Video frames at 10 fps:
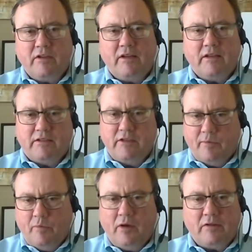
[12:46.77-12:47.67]
And to your
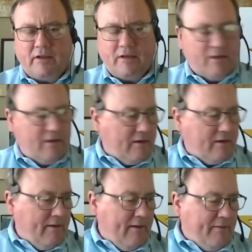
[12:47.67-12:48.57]
point, like that
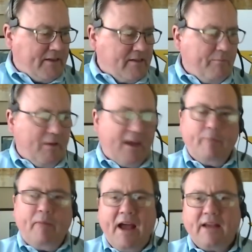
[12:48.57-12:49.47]
stuff became
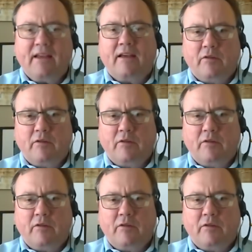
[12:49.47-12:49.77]
packing.